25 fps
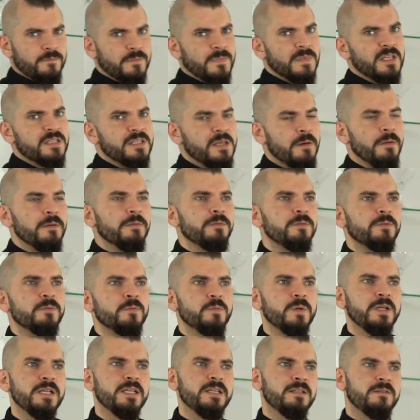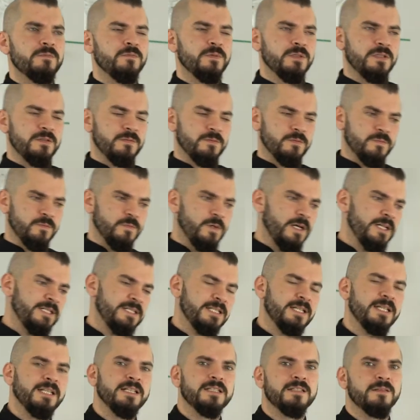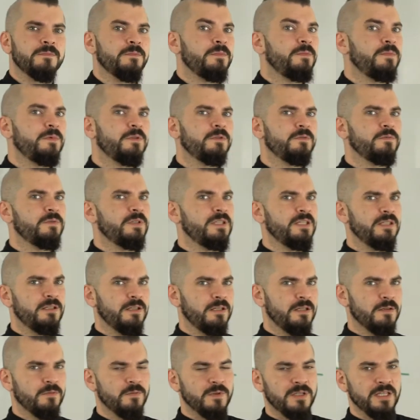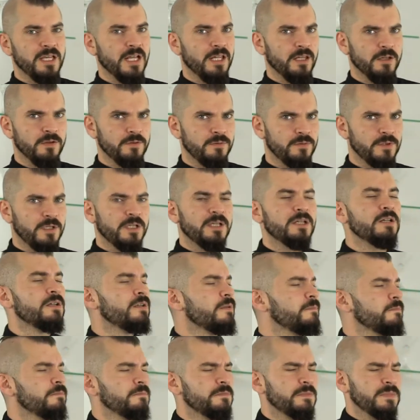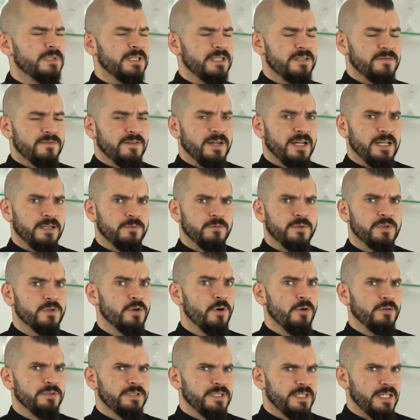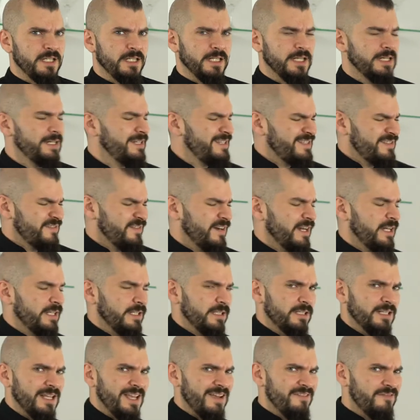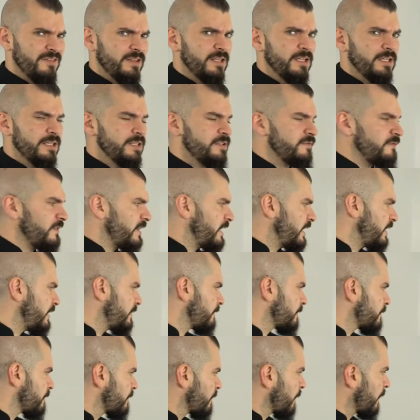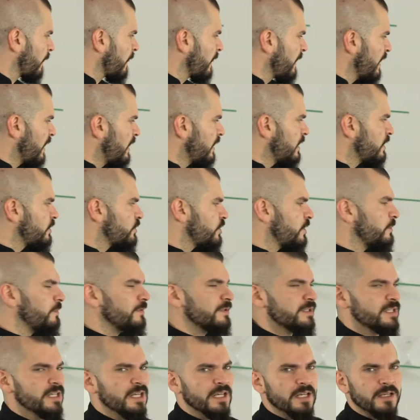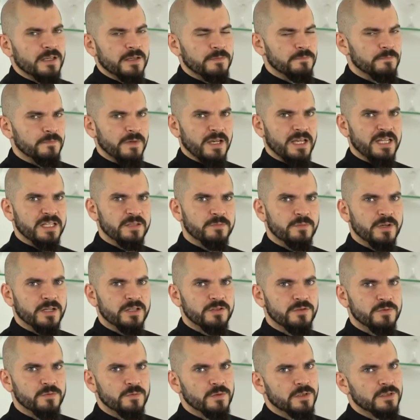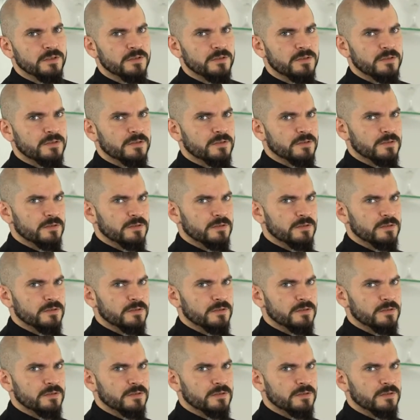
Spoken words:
Some people make it with white tequila, some people with yellow. It's fine, with gold tequila. It's fine, everything is fine. Triple sec, any brand you want.